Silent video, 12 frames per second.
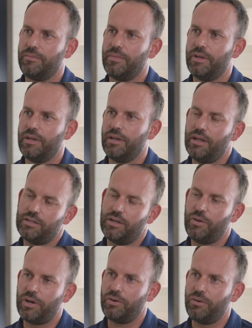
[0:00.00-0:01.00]
and that's
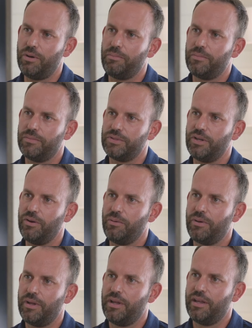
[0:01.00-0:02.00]
how I grew up. So,
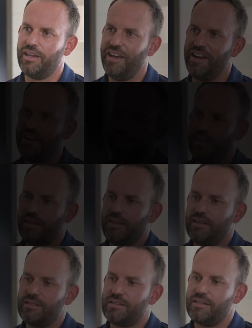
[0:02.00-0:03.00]
yeah.
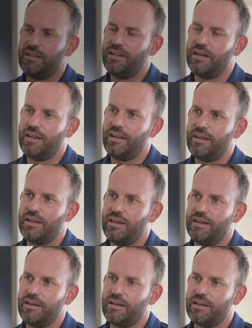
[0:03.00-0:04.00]
Let's see.
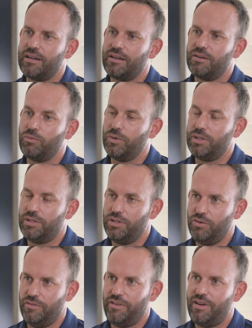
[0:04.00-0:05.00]
I went to
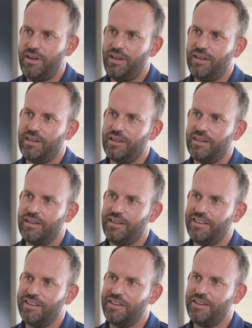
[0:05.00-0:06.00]
U of I,
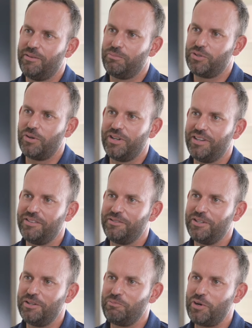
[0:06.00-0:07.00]
so I
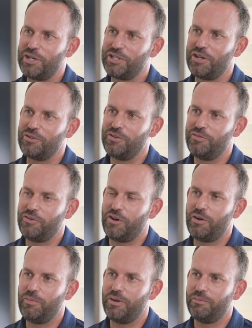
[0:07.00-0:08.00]
didn't branch out too
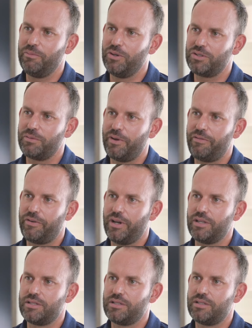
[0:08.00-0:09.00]
far, but most of my
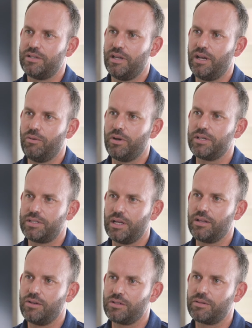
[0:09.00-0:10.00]
friends, and I wanted to stay
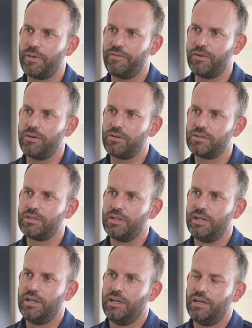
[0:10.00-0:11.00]
close to my folks
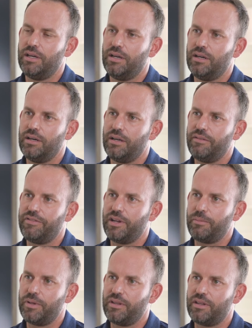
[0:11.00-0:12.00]
and
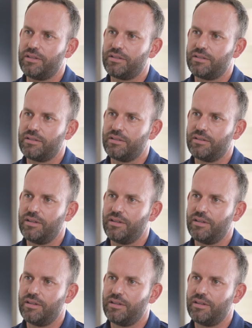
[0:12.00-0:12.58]
family. That's